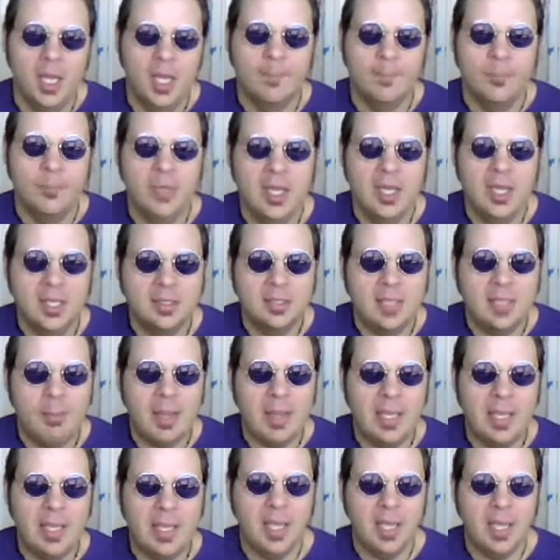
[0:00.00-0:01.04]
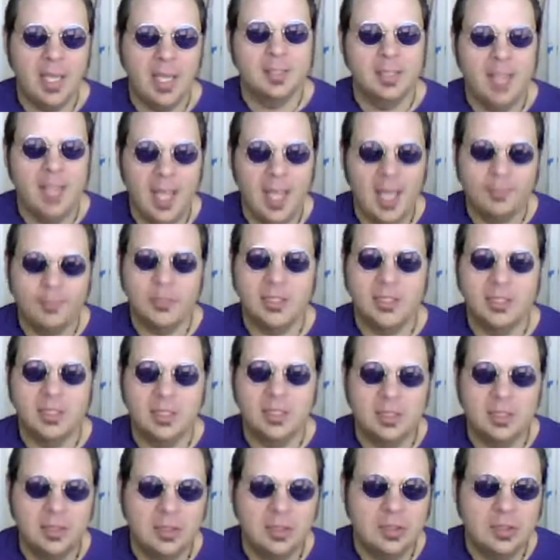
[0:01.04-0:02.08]
And I got to tip my cap to
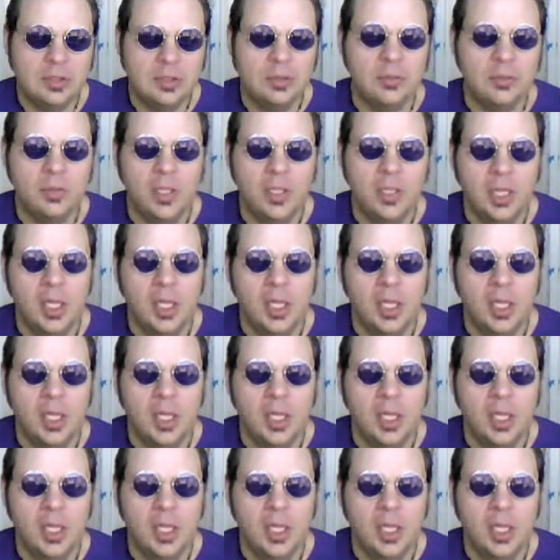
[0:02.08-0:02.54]
TCU.